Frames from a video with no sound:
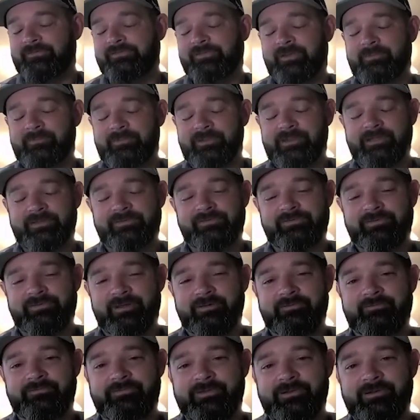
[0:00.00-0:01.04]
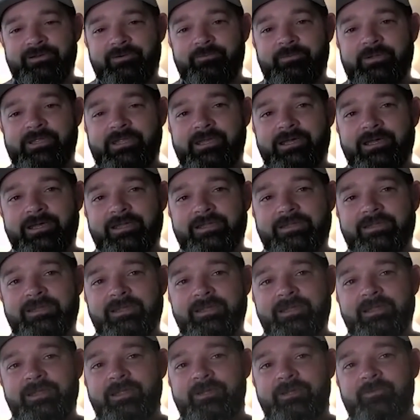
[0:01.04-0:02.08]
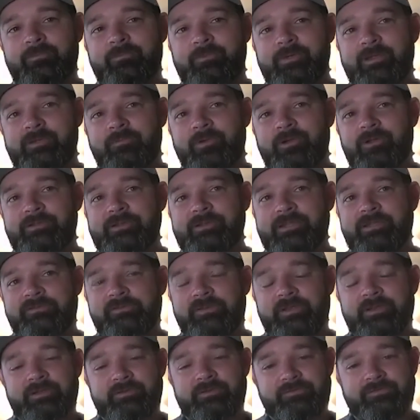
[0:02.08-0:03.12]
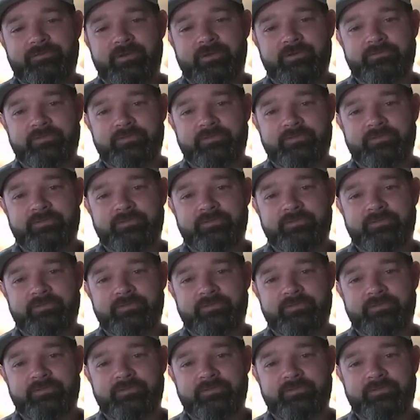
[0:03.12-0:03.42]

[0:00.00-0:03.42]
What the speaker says: some of that stuff. We really didn't start